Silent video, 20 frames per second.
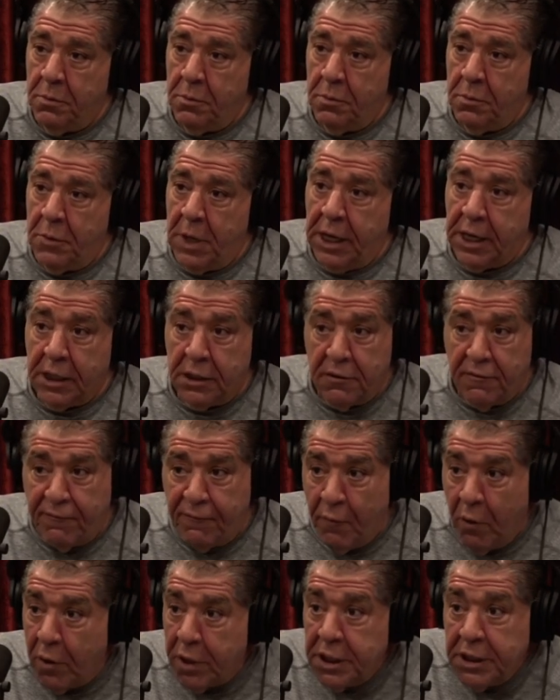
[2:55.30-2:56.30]
Like in the
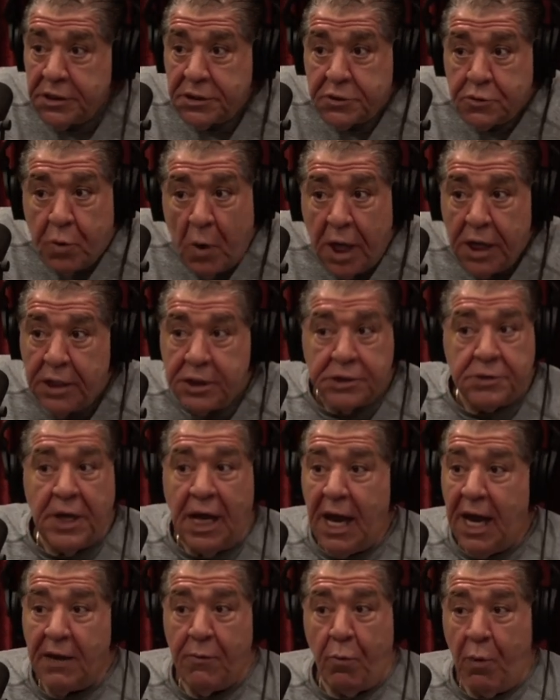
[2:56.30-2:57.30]
40s, 20s, they
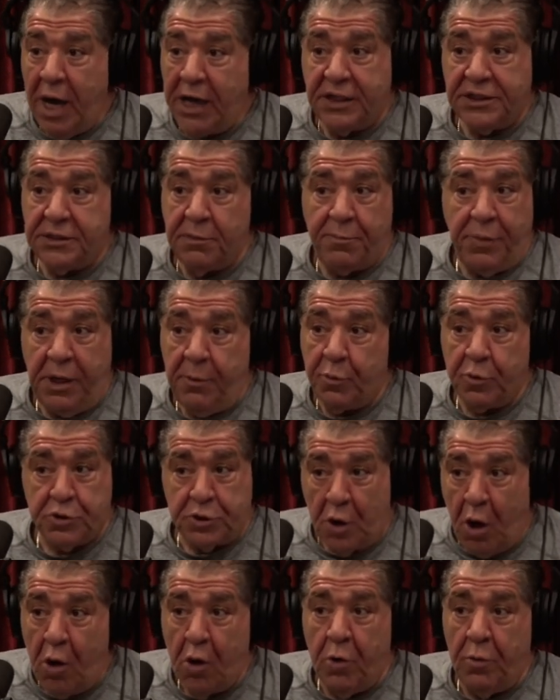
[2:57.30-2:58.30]
had wakes at people's
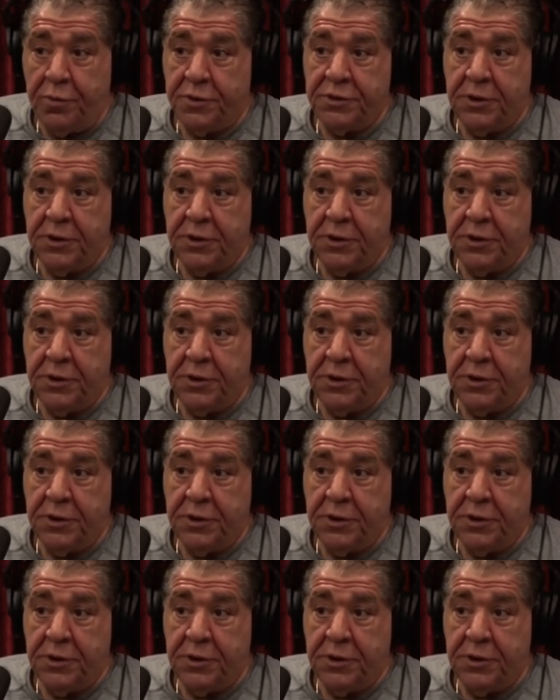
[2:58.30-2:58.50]
homes.